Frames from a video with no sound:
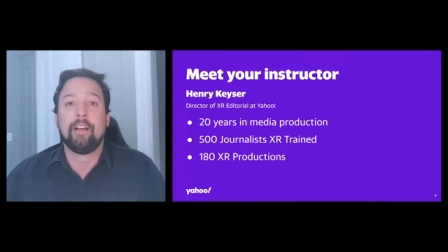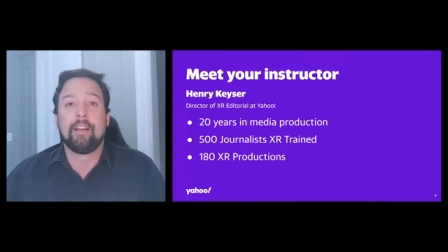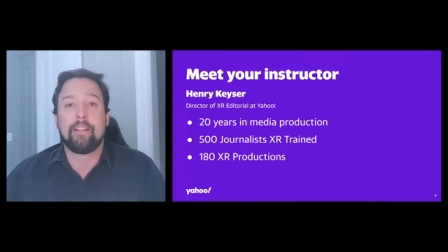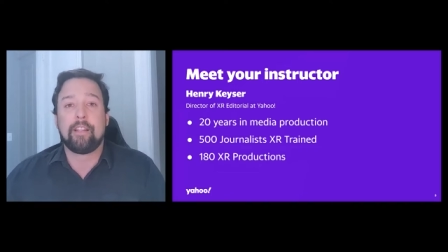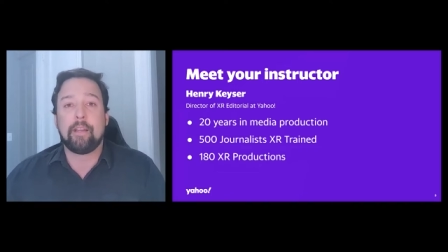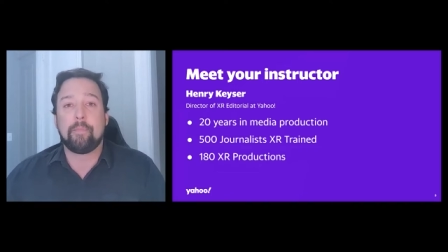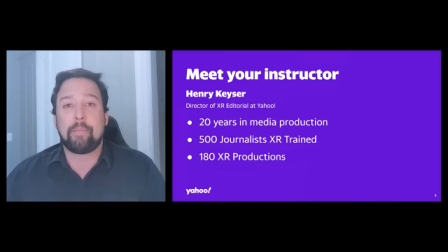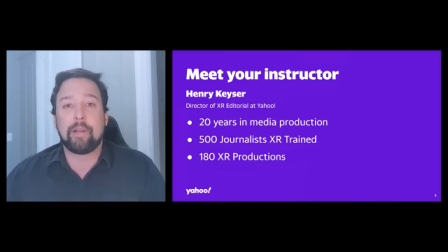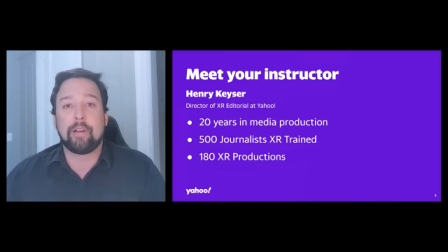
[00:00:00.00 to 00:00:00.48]

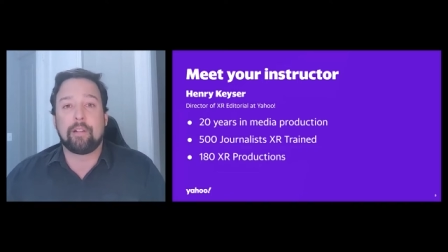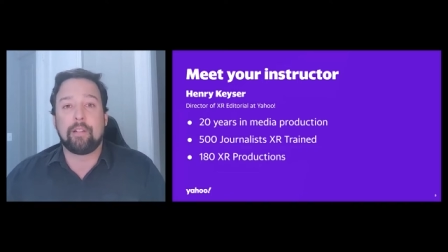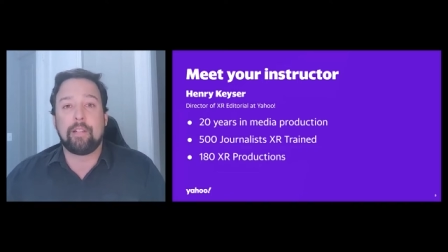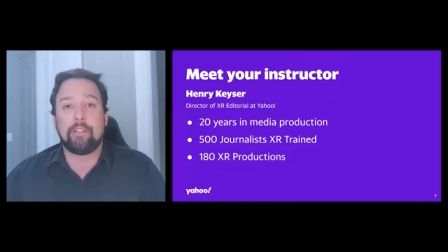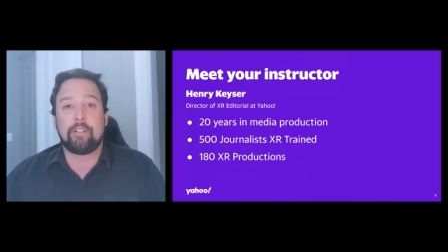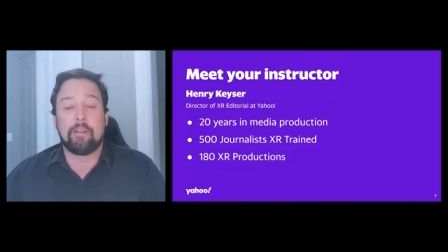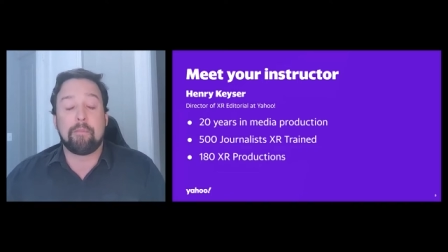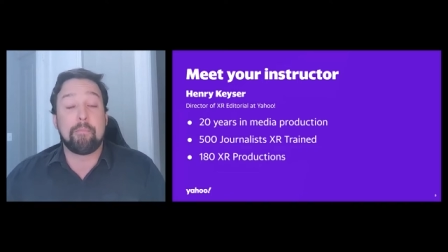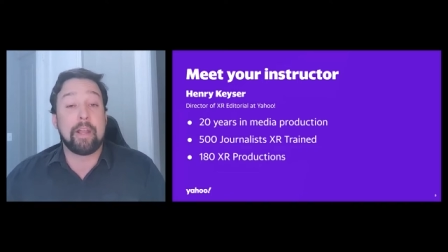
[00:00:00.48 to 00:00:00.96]
the ability
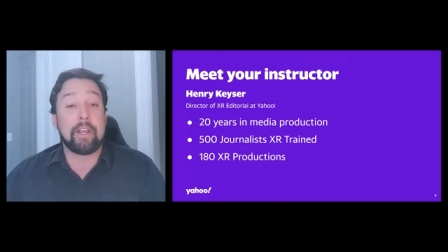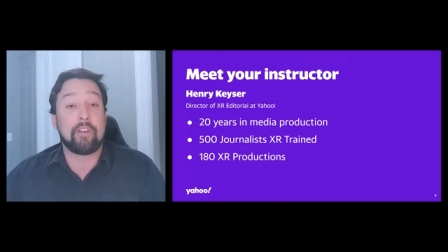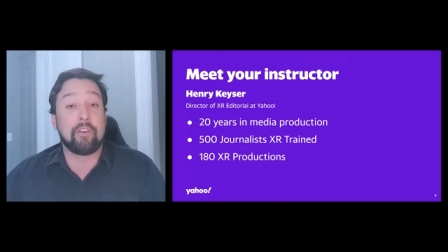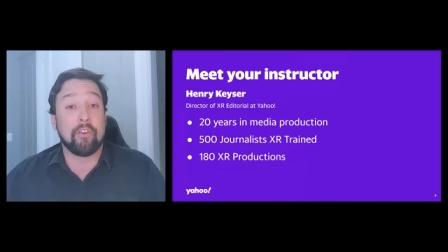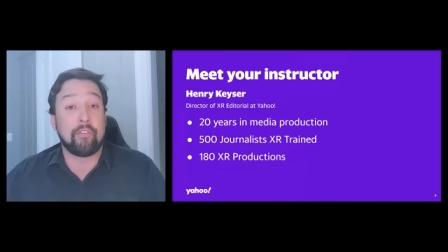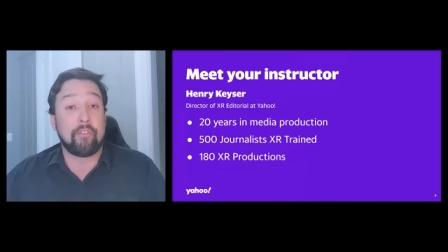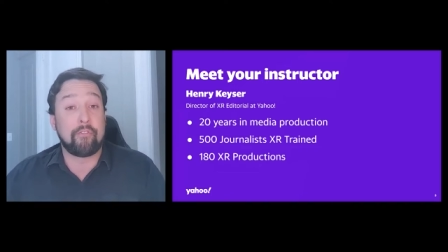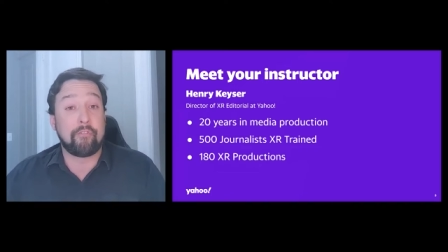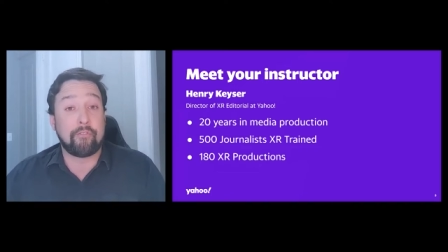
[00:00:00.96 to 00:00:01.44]
to make
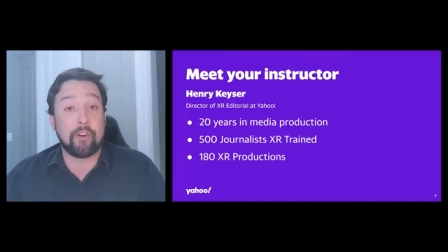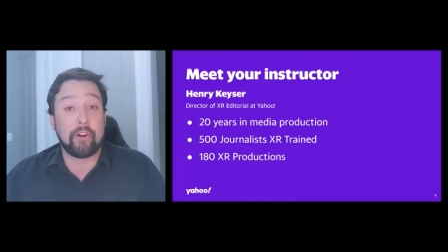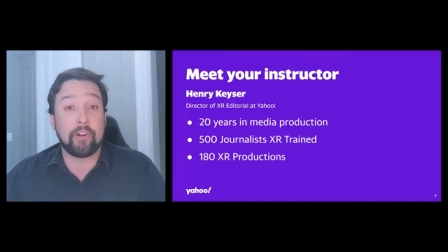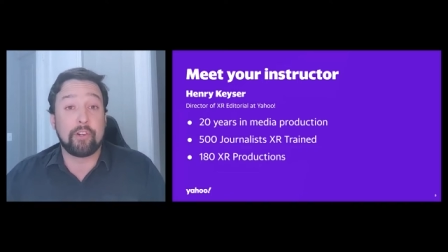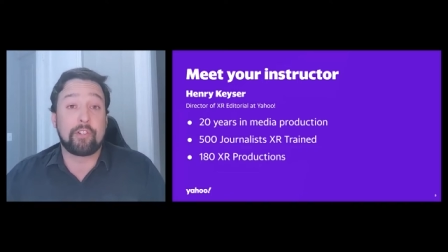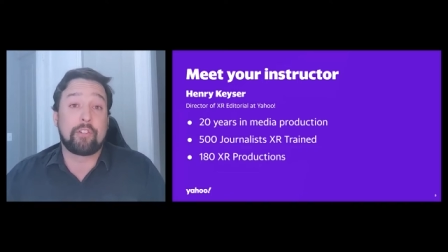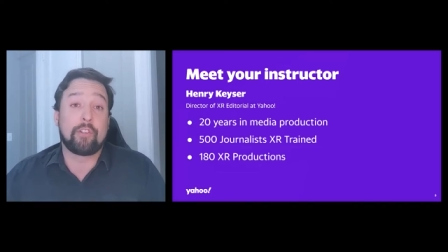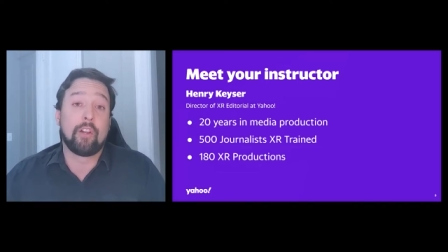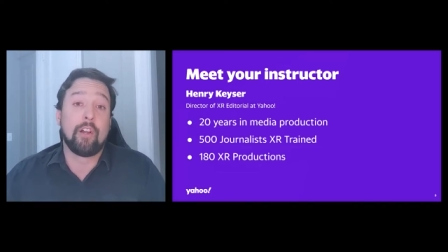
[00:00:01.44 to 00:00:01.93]
your
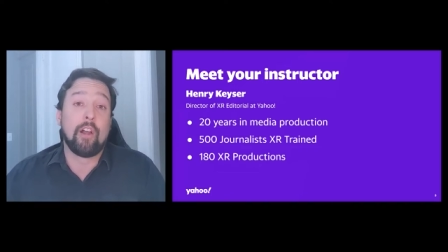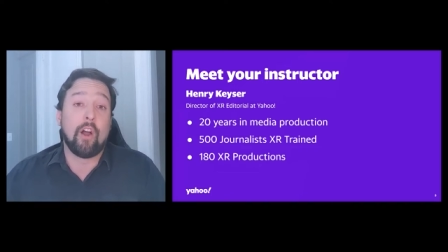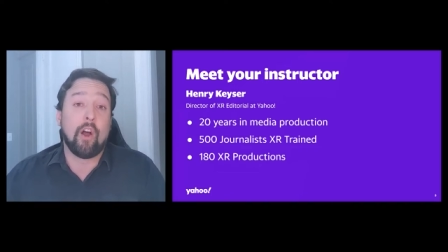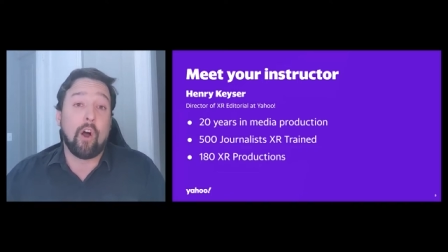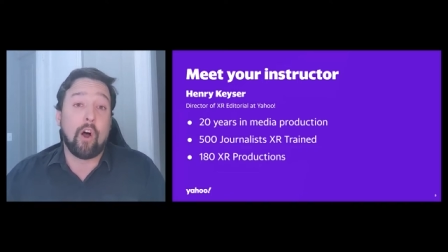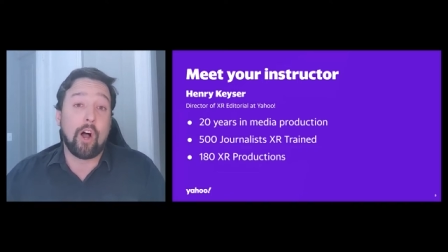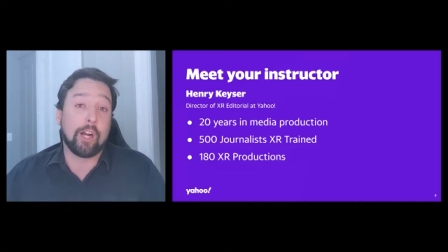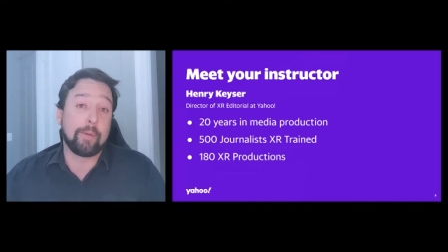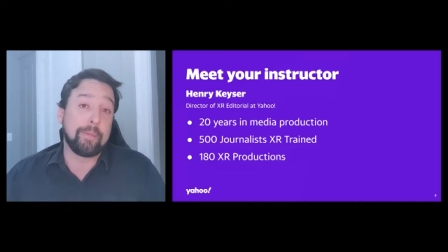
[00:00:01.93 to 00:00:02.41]
first
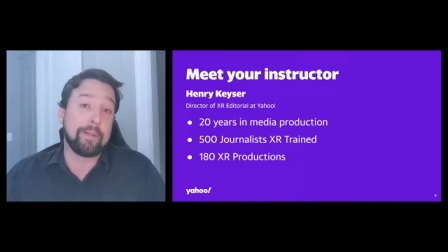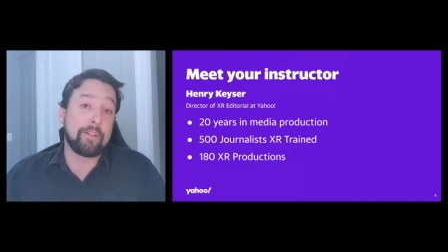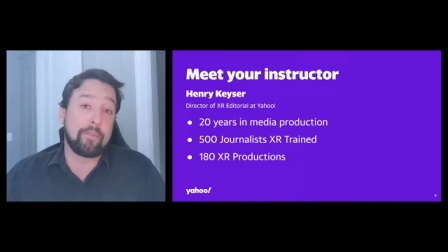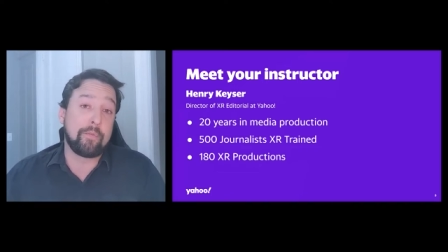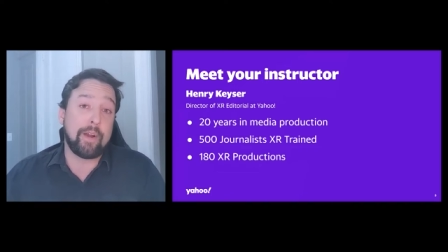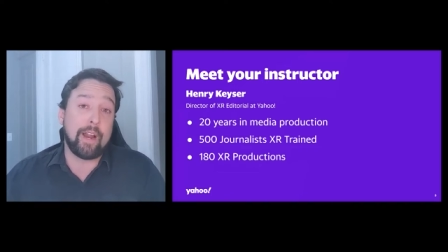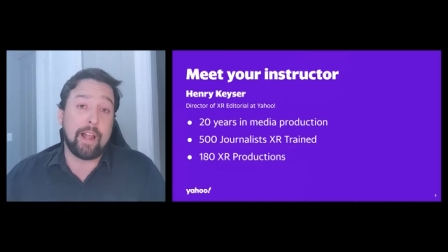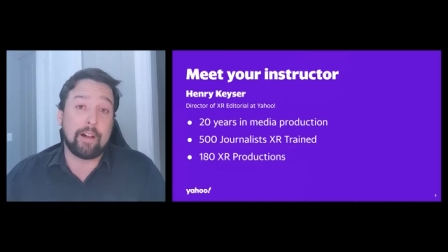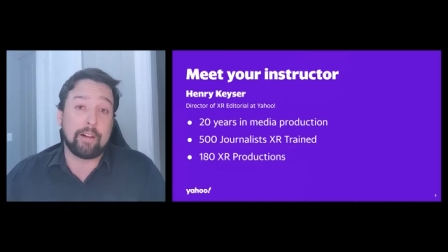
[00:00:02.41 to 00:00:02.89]
augmented
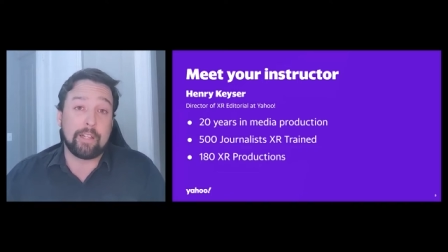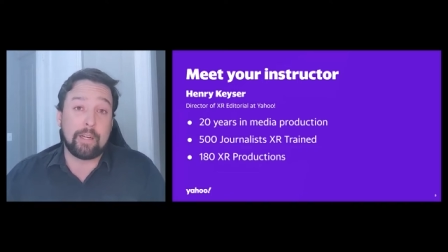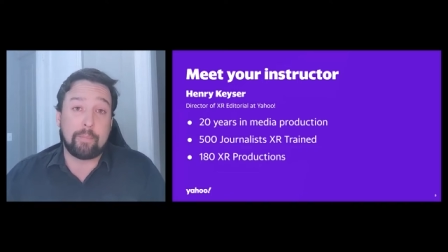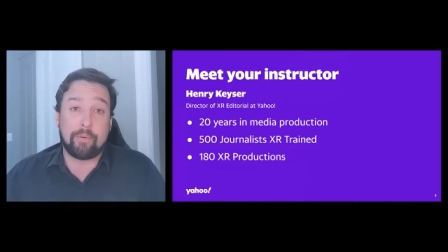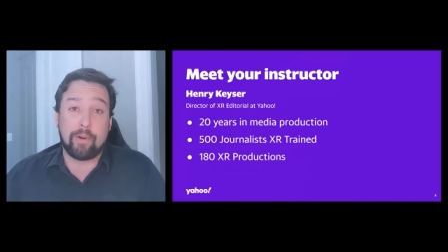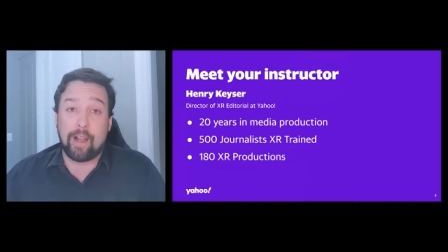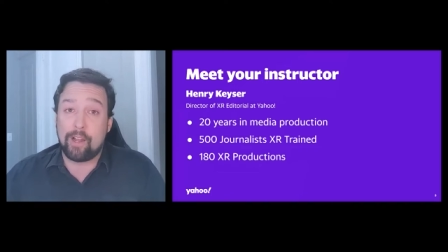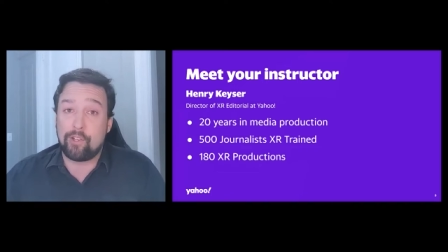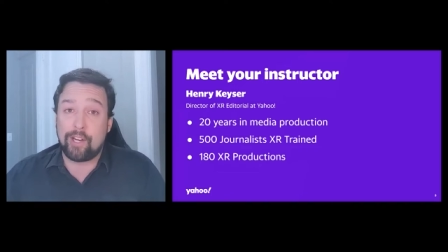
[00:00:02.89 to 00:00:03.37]
reality
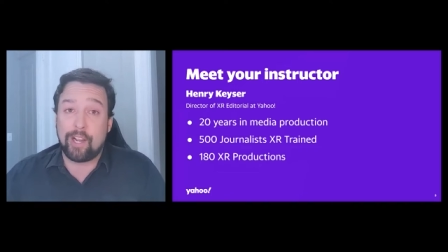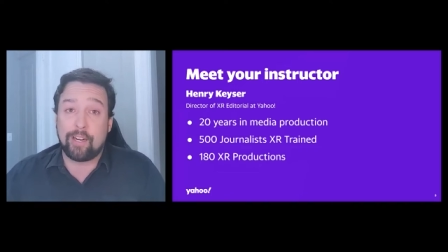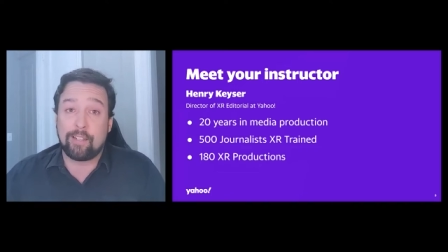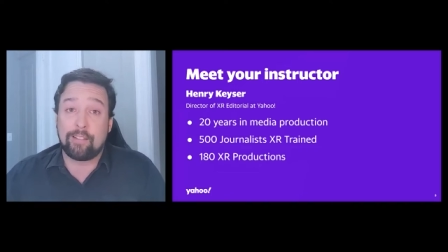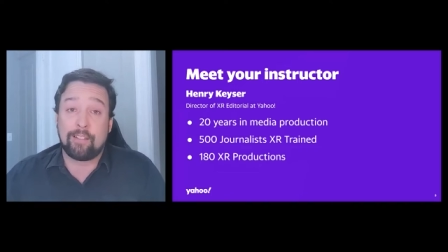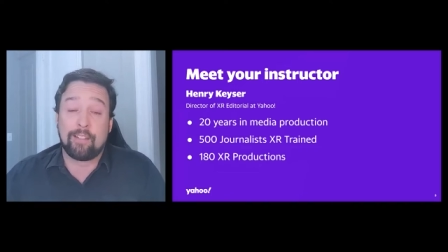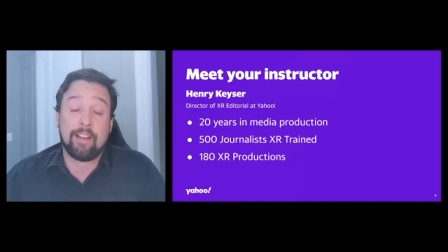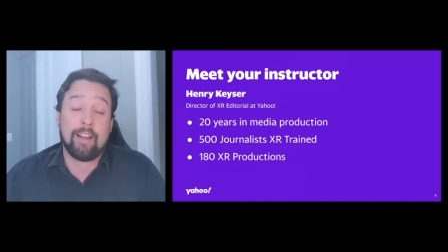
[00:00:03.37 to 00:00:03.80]
project.